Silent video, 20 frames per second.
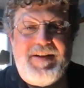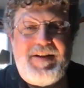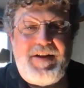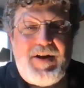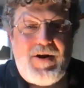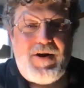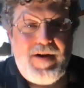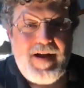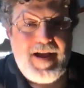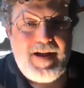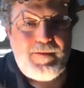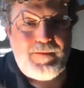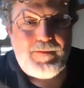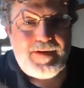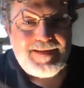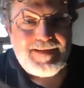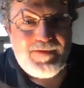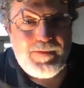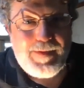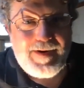All right, what
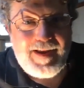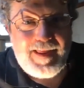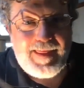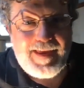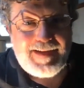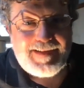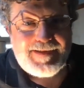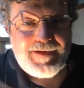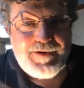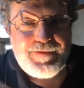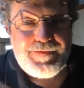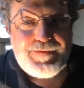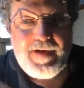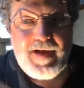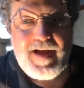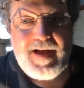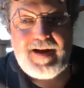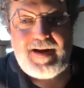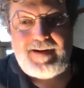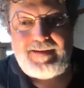does everybody think so
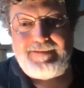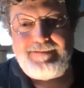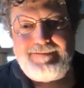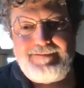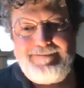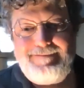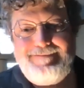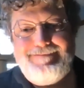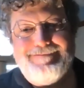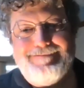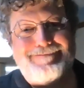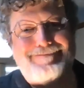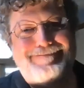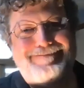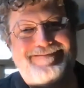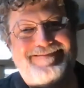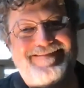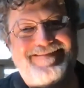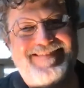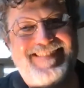far?
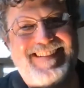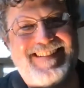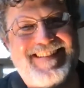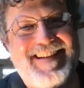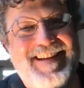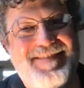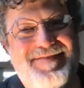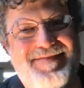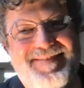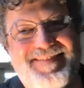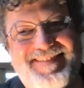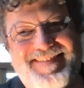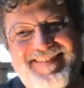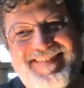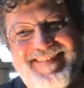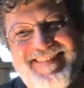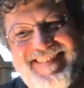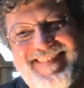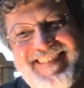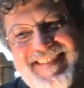Let's have
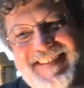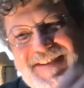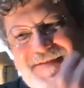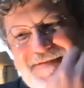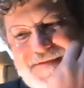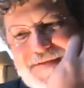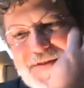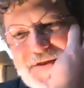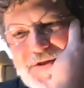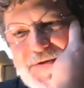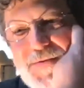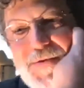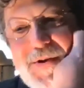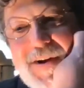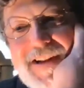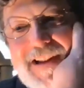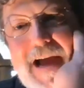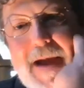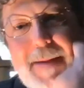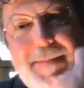some virtual
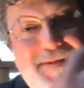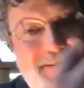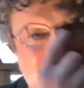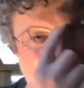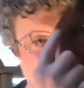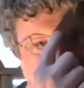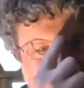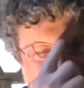claps